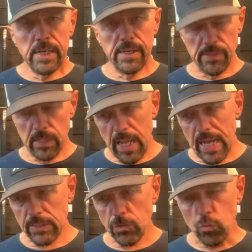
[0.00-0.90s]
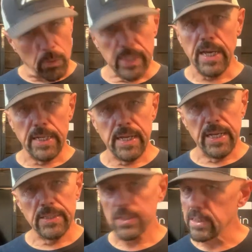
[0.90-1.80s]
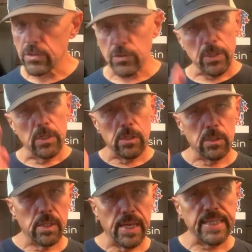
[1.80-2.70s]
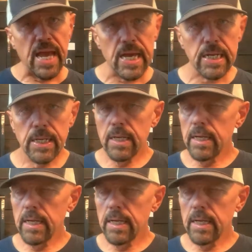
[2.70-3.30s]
in the last 28 days and still like that.